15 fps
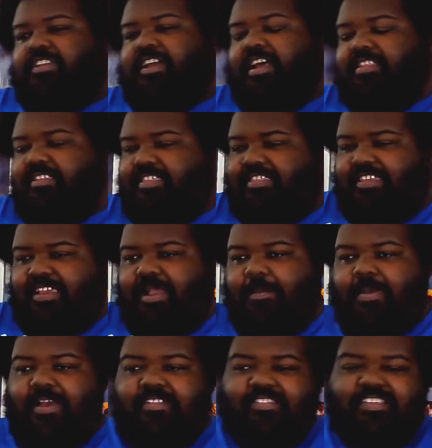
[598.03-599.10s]
the other thing
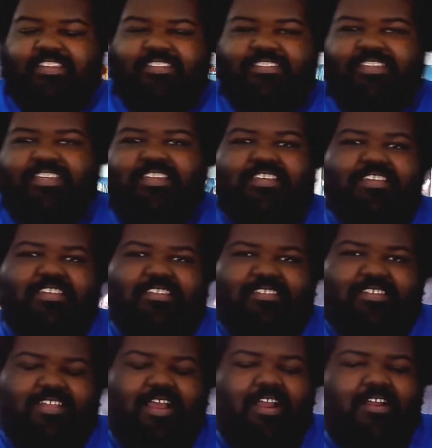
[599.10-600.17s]
about this
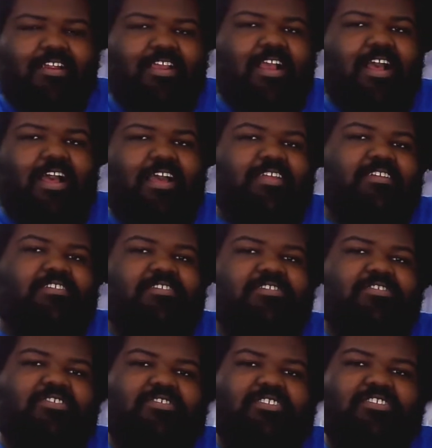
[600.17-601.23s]
is arcanas.
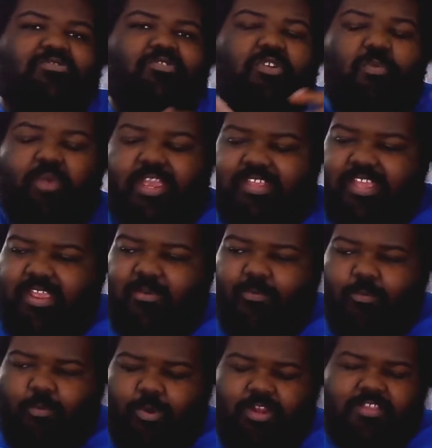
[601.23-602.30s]
So just the way they
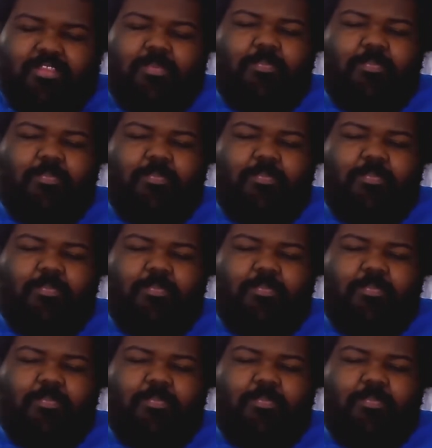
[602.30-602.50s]
work the